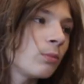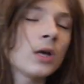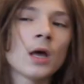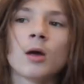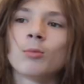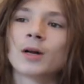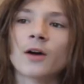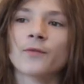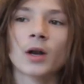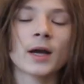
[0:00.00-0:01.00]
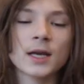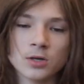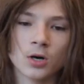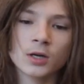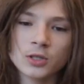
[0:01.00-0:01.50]
me? But I feel like as
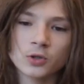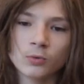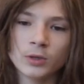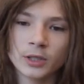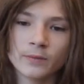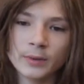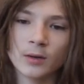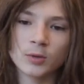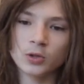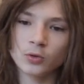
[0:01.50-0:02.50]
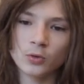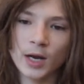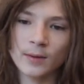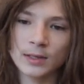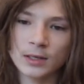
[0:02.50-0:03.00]
an artist you need to be able to do
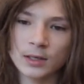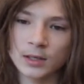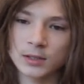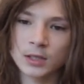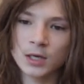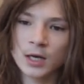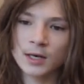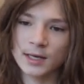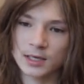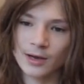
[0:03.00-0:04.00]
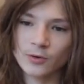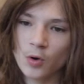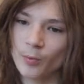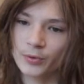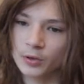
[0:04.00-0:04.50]
that because that's how you
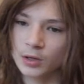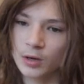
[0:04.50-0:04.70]
open